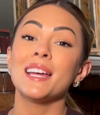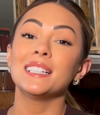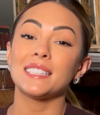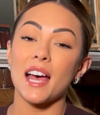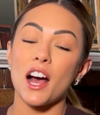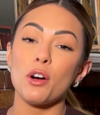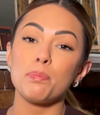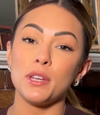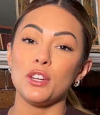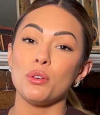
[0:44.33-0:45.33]
to help
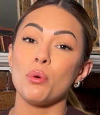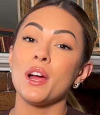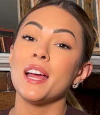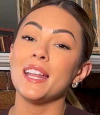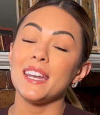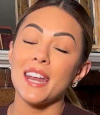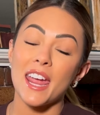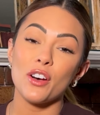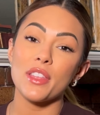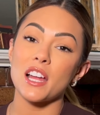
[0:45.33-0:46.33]
you
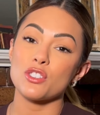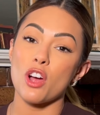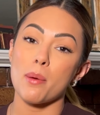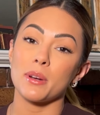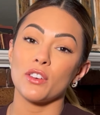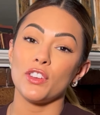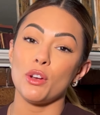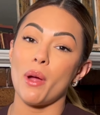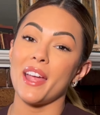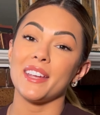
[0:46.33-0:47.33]
nail that job interview
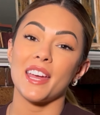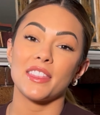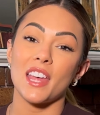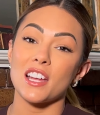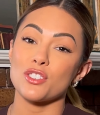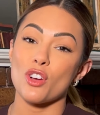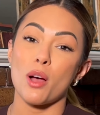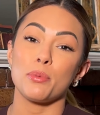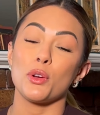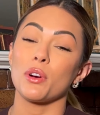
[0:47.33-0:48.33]
and get that job
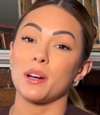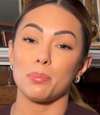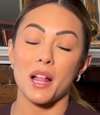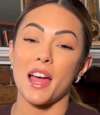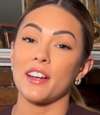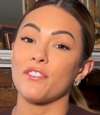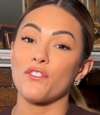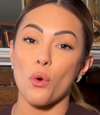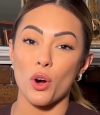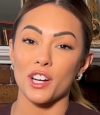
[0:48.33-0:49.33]
you are applying
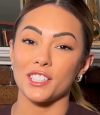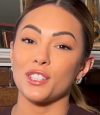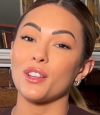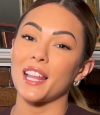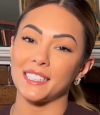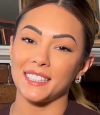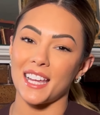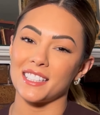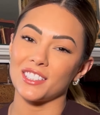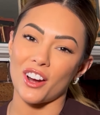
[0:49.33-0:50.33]
for. So let's
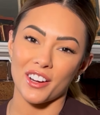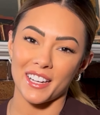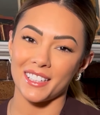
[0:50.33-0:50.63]
get started.